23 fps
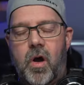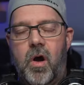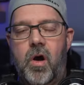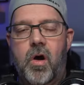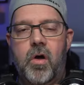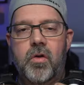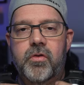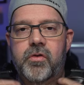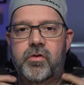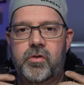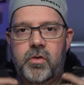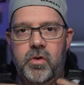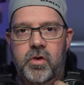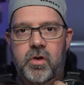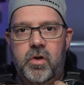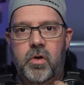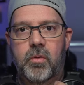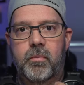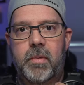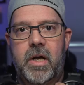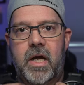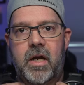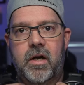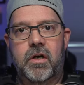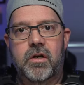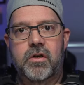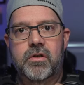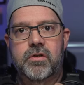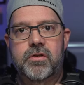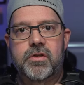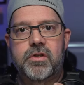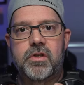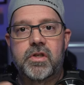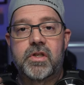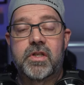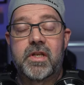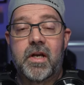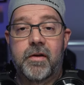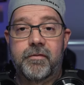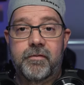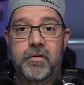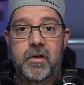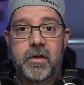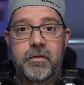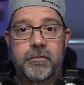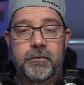all studio monitors should
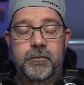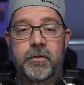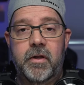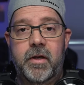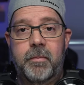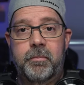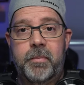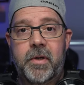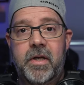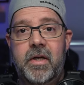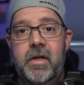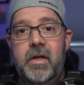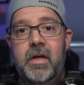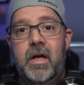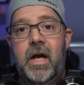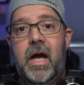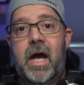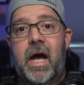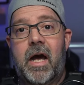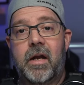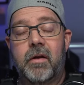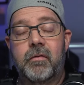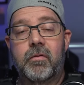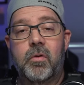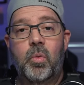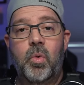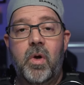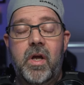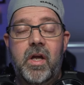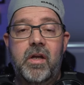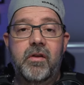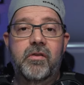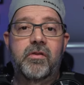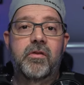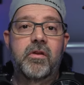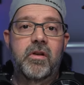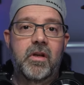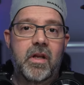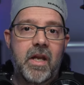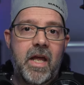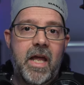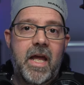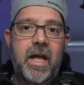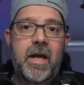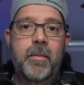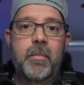definitely flip out of the way so you can
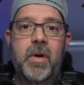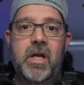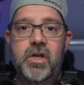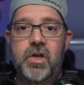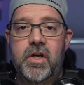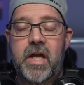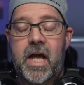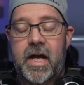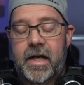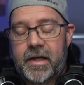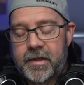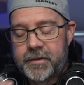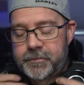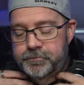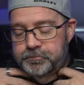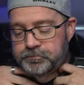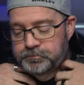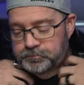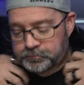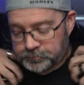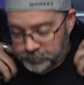hang them on your neck.